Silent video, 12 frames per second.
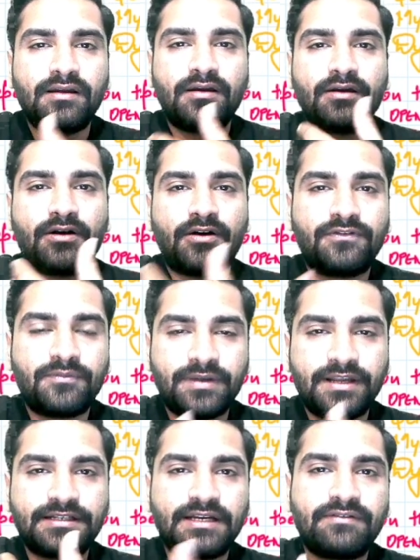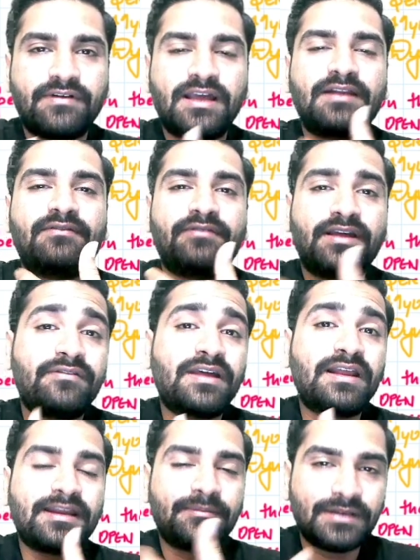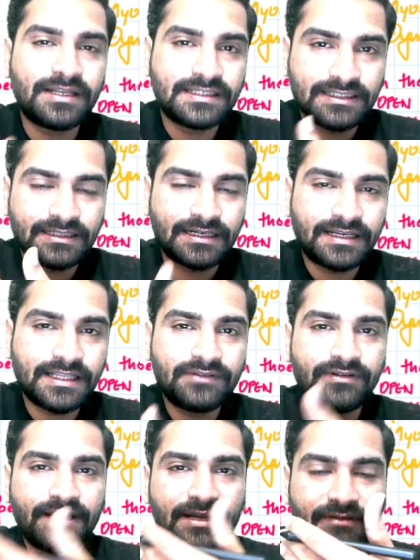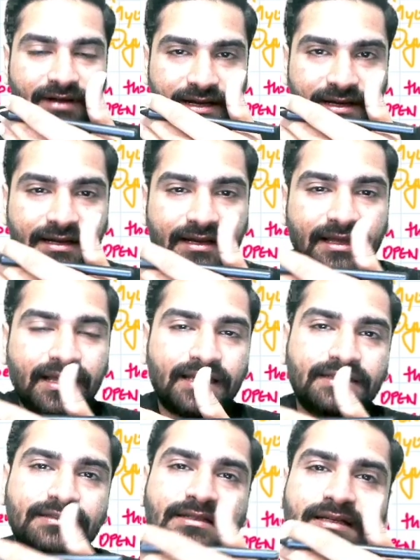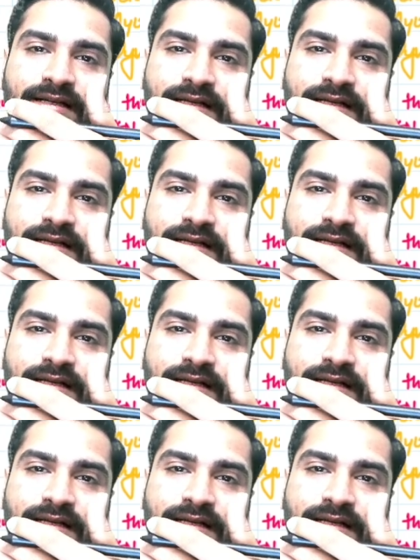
of a patient where we are replacing the teeth, we divide it as